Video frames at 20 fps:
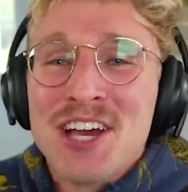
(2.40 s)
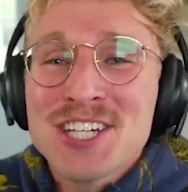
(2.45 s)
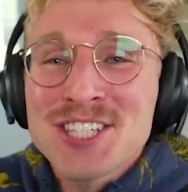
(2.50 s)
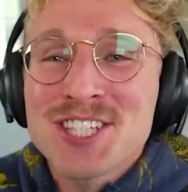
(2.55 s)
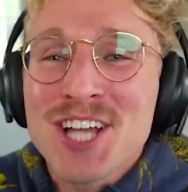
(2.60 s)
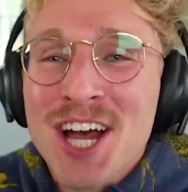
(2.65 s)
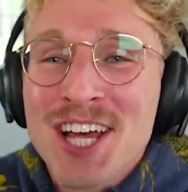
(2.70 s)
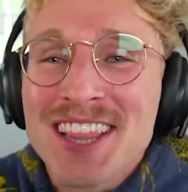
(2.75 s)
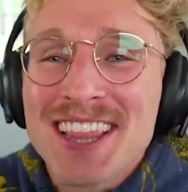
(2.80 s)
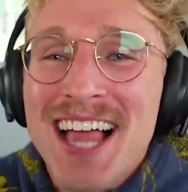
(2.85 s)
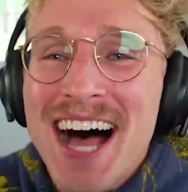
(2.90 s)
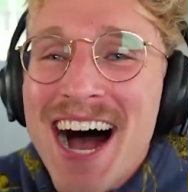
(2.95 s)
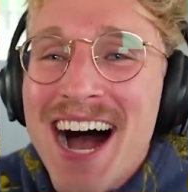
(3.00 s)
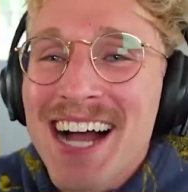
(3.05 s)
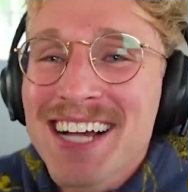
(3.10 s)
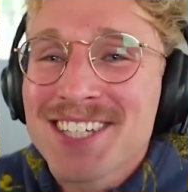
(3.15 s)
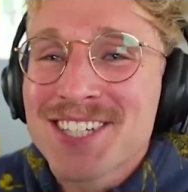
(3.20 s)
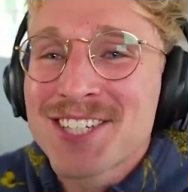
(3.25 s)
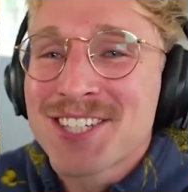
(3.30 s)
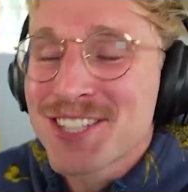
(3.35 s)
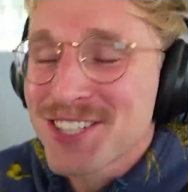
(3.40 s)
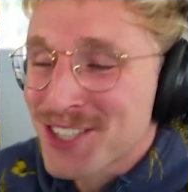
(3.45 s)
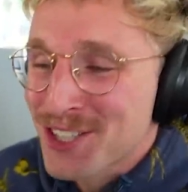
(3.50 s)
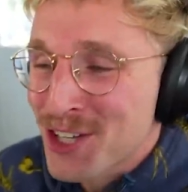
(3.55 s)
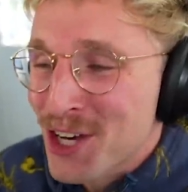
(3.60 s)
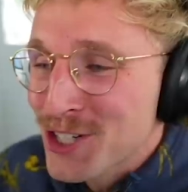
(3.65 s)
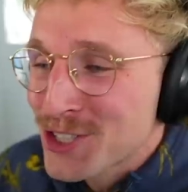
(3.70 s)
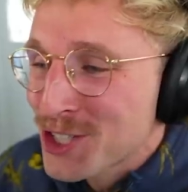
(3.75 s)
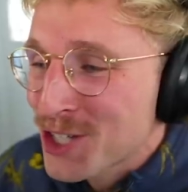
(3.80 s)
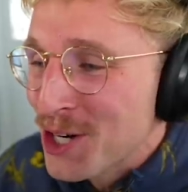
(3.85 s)
This unlocks
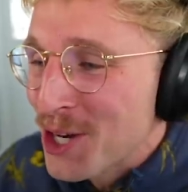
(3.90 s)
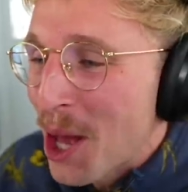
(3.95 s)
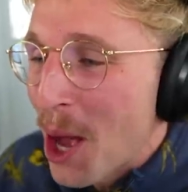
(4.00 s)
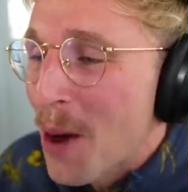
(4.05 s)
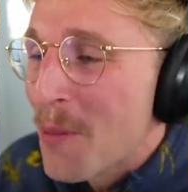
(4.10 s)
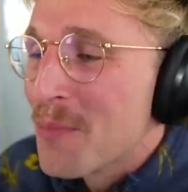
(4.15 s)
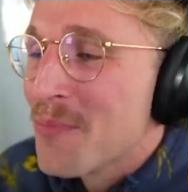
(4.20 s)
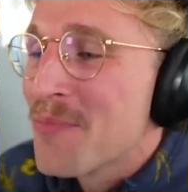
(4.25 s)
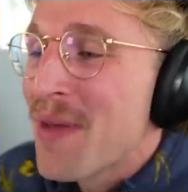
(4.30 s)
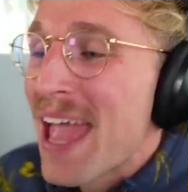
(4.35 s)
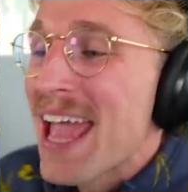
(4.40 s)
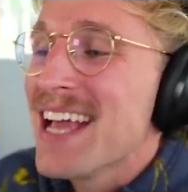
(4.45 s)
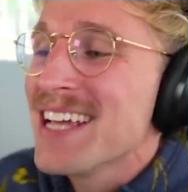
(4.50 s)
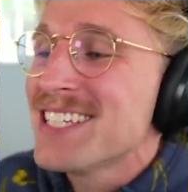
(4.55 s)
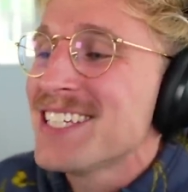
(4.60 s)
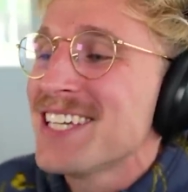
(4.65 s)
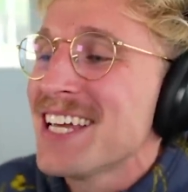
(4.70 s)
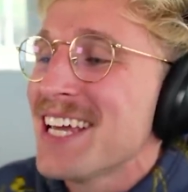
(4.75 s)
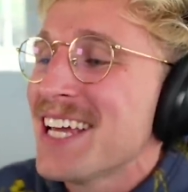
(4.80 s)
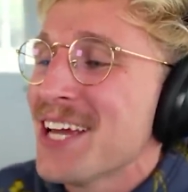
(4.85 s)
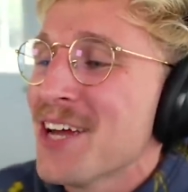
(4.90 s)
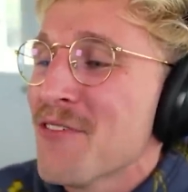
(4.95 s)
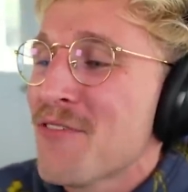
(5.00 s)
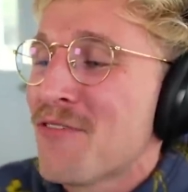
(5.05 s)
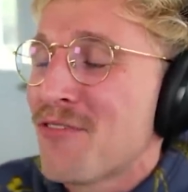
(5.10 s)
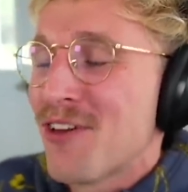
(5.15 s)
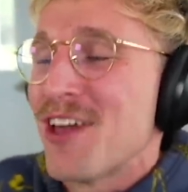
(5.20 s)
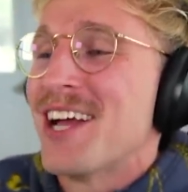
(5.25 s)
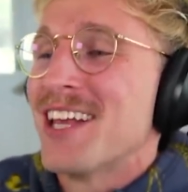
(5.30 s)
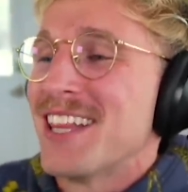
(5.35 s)
such an amazing
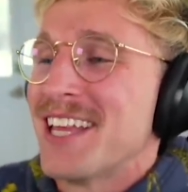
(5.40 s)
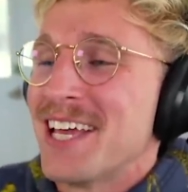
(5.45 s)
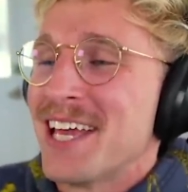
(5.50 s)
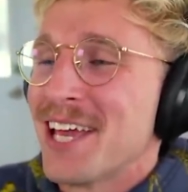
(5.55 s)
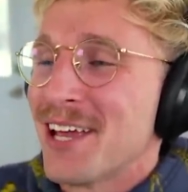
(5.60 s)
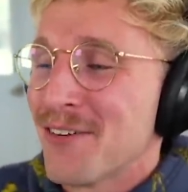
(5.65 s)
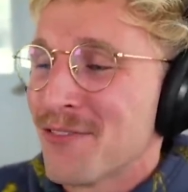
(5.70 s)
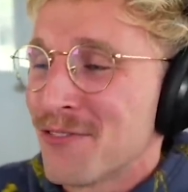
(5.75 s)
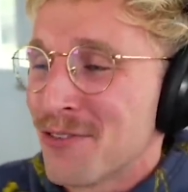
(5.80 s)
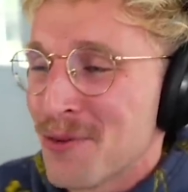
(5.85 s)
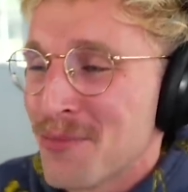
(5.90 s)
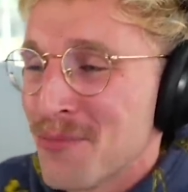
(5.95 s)
feeling for